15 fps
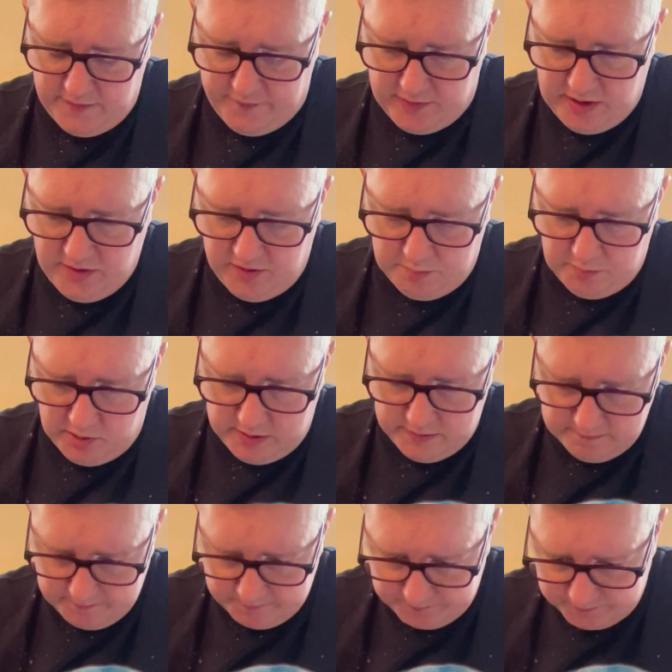friends of mine,
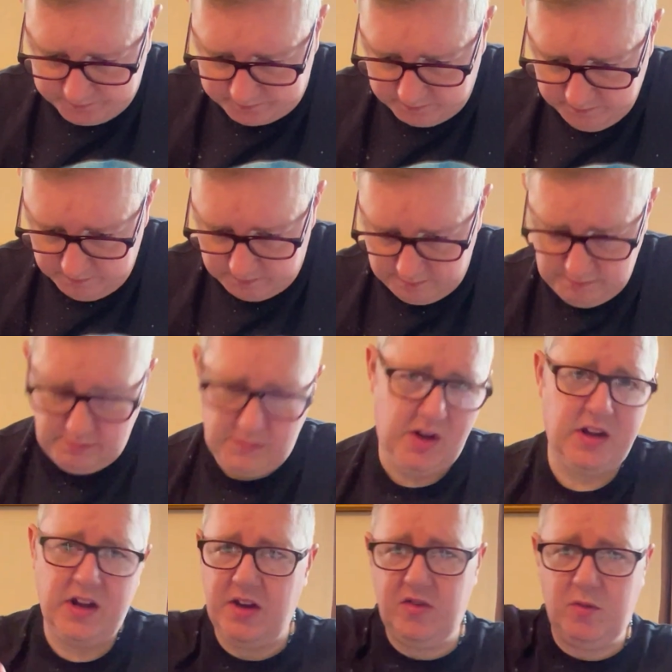
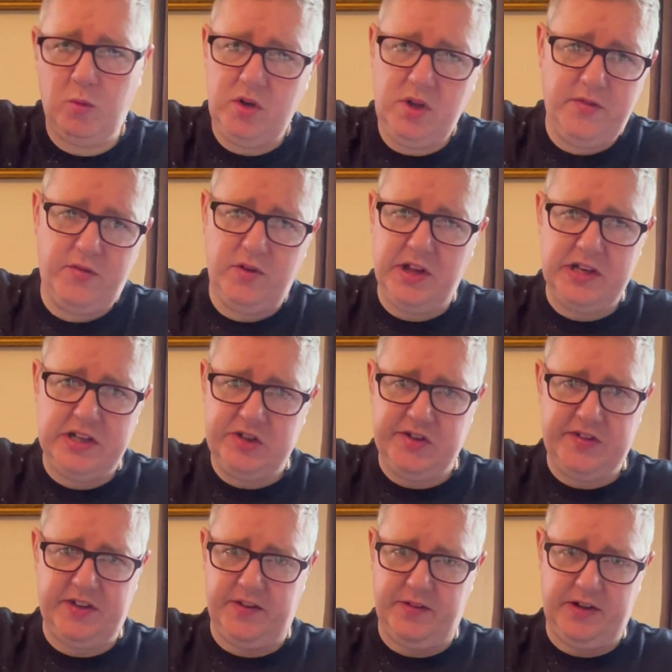is a wonderful
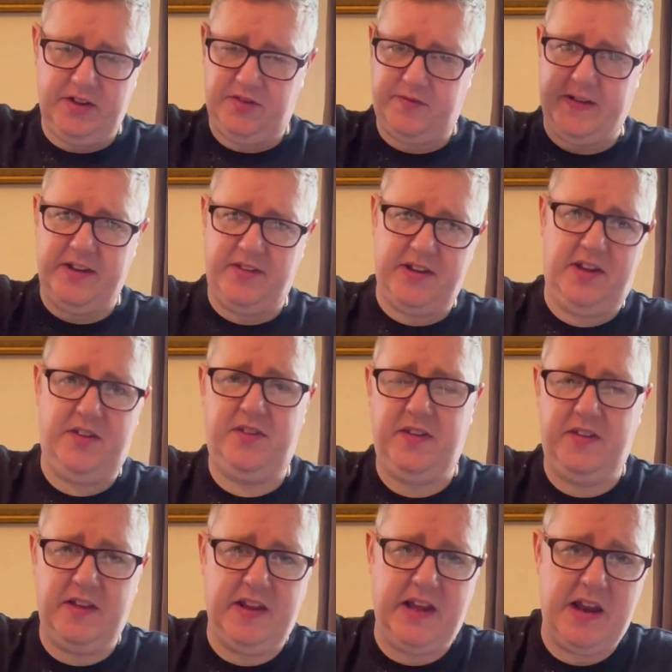initiative, and it's fantastic
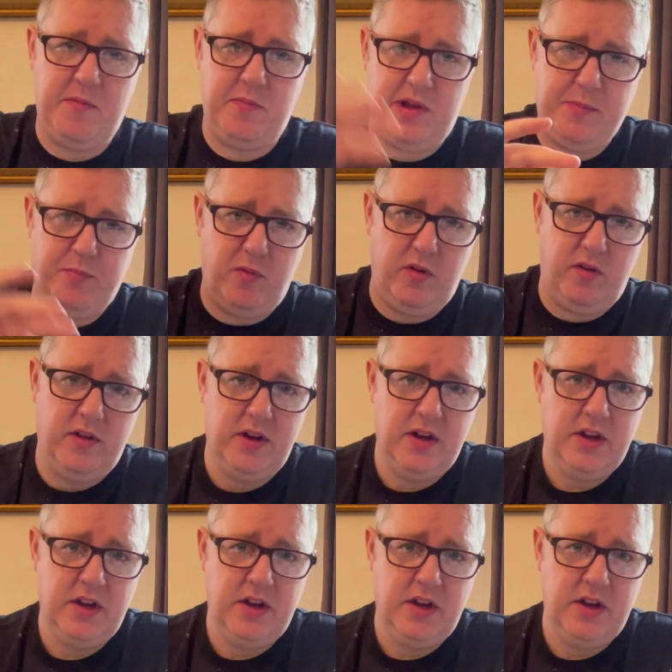that they're getting people.